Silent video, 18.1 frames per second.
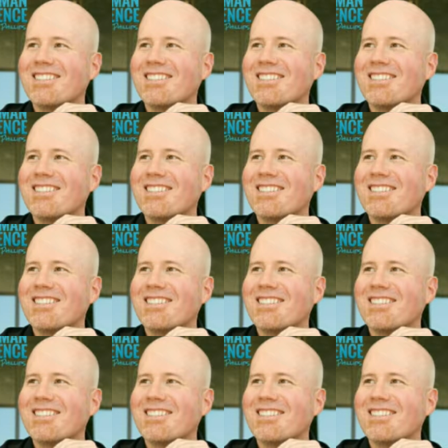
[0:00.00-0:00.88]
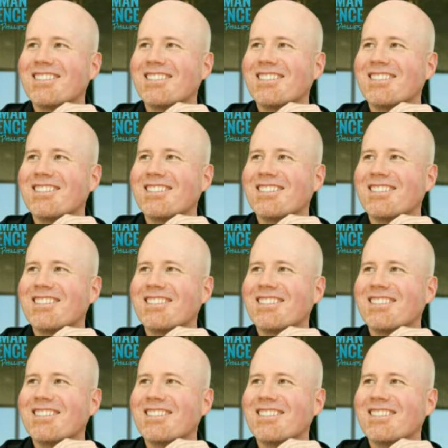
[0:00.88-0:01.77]

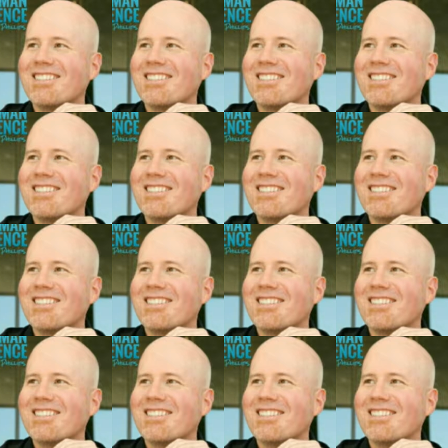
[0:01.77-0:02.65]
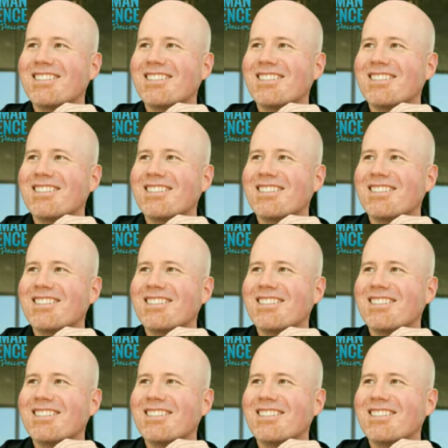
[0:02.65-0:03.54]

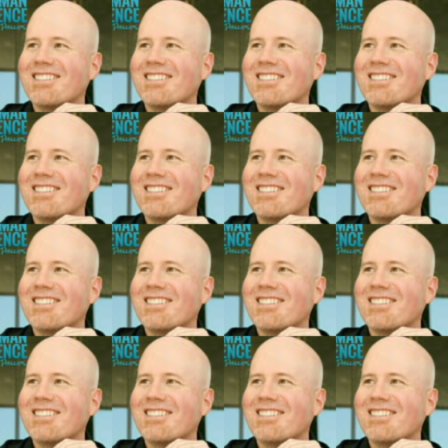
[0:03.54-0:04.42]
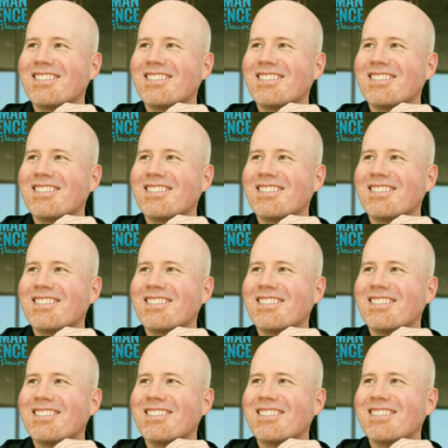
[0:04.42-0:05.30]

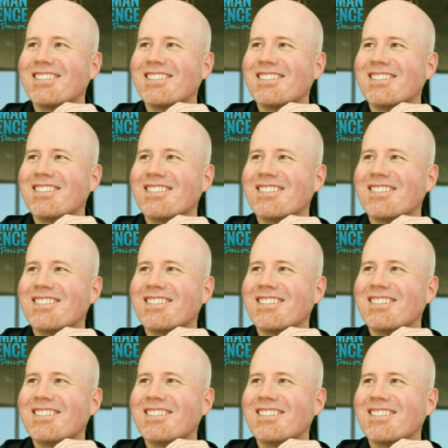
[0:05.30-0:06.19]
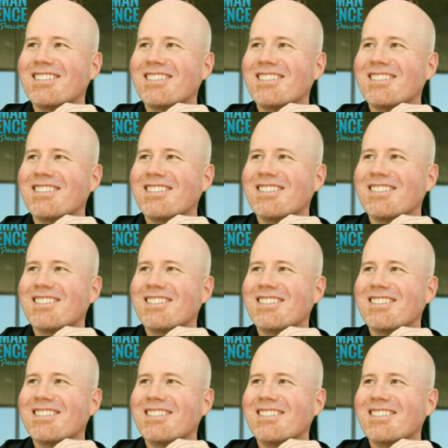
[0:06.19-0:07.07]

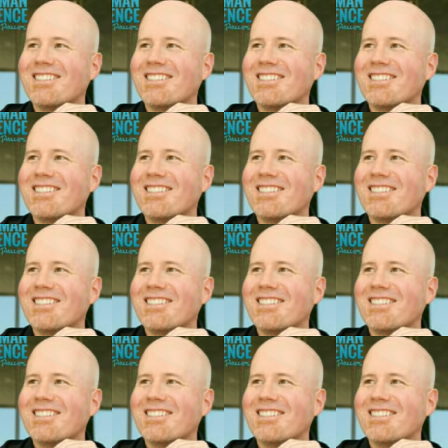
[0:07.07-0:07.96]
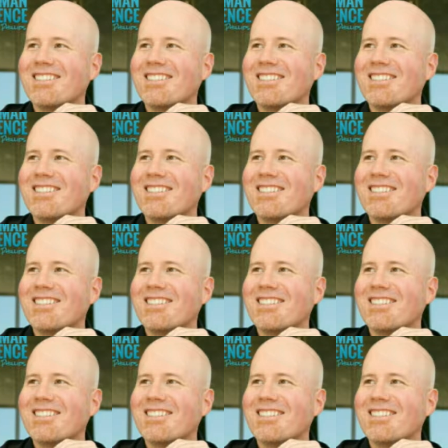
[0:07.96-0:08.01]
The face doesn't move, so there is nothing to read.